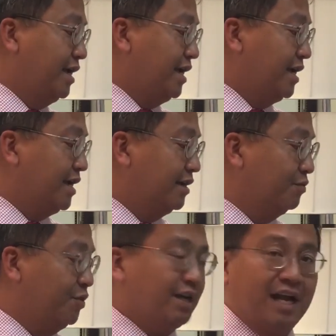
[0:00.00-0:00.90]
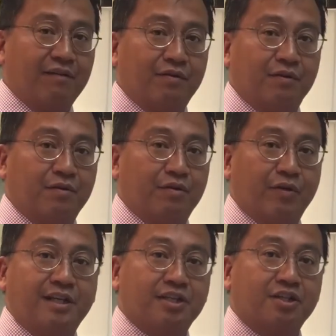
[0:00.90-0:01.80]
and we can have a
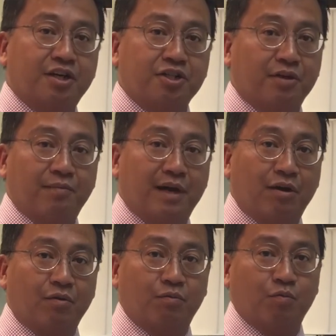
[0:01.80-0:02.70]
great discussion about